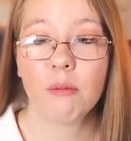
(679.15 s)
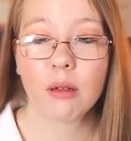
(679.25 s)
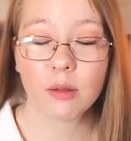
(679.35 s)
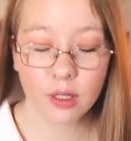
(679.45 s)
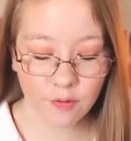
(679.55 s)

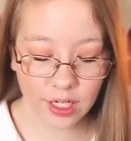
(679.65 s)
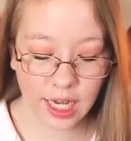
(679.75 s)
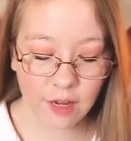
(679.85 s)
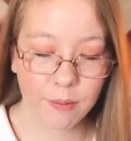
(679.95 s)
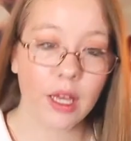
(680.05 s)
mom's best friend
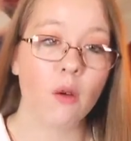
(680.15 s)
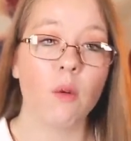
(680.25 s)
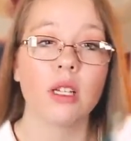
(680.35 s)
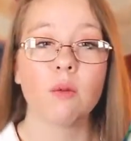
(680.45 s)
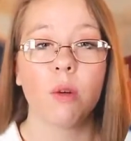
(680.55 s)
gave me
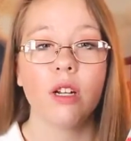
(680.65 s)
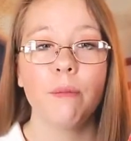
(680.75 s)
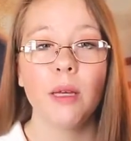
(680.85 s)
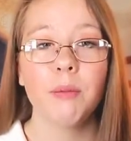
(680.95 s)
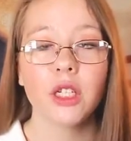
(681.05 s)
was one of
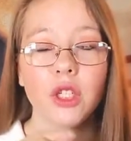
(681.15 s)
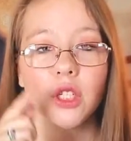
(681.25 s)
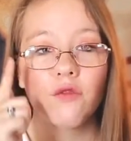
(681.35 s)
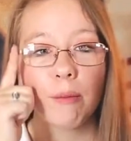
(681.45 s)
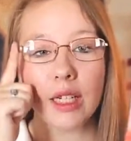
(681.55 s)
my
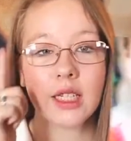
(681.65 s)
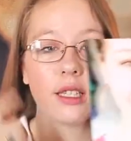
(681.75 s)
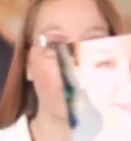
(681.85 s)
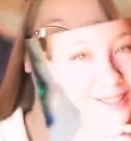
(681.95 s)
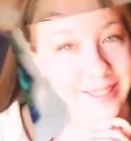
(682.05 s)
pictures from
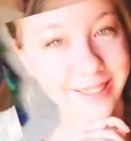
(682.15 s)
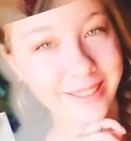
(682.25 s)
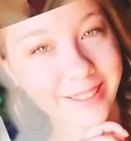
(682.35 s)
Instagram.